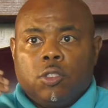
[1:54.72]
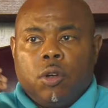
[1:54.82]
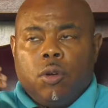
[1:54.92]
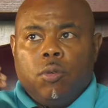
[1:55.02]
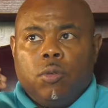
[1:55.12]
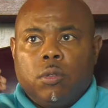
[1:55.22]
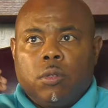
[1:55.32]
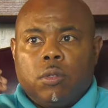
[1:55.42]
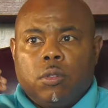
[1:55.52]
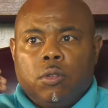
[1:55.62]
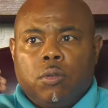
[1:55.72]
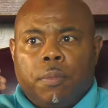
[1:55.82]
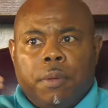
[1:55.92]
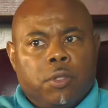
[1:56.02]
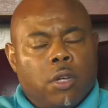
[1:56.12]
So when
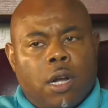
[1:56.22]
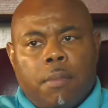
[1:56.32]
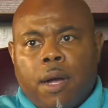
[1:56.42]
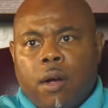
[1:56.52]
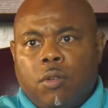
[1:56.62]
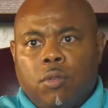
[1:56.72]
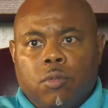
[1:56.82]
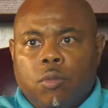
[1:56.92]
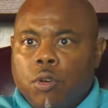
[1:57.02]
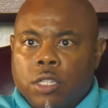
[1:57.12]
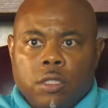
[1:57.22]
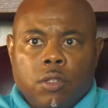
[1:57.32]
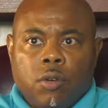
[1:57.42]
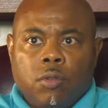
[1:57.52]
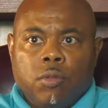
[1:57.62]
people talk about what,
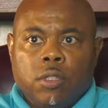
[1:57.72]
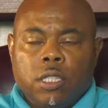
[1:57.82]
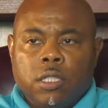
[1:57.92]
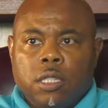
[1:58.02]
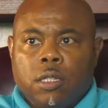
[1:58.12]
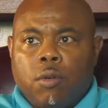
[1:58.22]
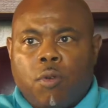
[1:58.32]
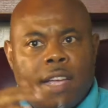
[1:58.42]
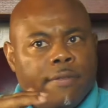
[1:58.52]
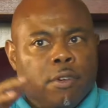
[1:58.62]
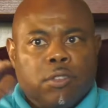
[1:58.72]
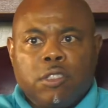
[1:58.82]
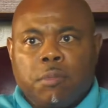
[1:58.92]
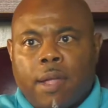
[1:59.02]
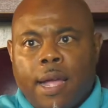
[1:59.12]
is it a white versus
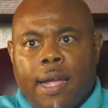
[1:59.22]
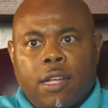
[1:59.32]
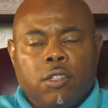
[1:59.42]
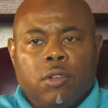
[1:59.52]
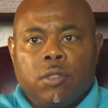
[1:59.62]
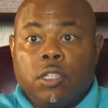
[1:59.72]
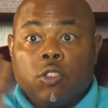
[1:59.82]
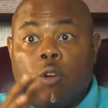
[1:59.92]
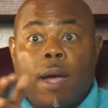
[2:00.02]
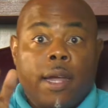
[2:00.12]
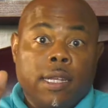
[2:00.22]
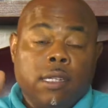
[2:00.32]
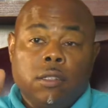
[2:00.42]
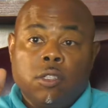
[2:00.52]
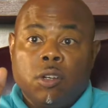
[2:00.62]
black, there's nobody,
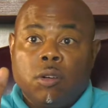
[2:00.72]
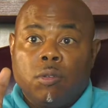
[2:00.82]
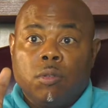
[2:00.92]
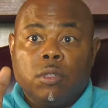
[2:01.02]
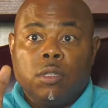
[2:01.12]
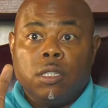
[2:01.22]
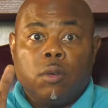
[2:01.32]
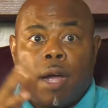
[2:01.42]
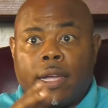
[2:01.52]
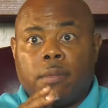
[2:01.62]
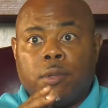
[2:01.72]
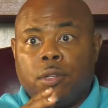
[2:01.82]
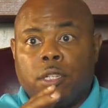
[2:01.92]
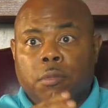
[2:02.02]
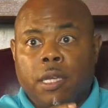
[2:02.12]
in the white community
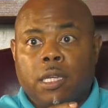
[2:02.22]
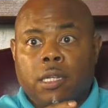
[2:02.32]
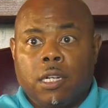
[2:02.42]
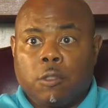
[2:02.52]
that's making us